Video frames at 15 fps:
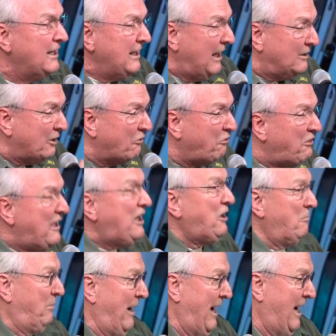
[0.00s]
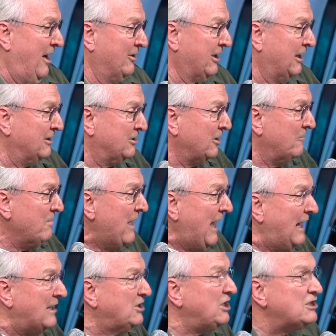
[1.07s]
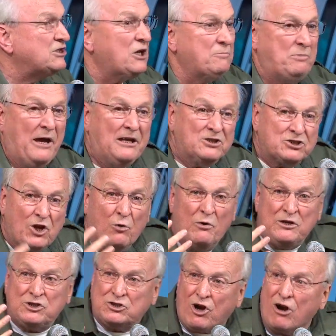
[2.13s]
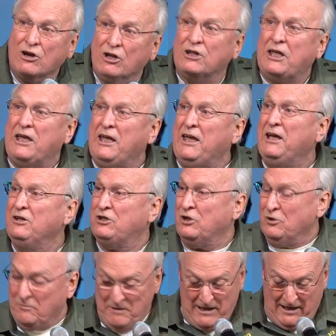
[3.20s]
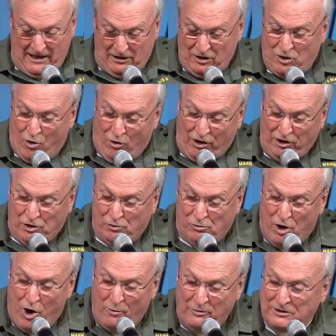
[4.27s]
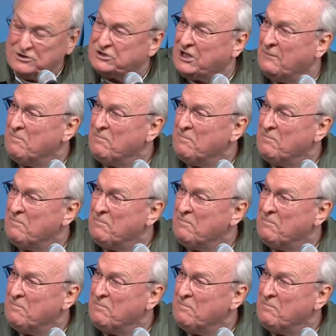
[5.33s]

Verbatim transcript: and to think about and to anticipate so we start looking into. And according to Romans, uh,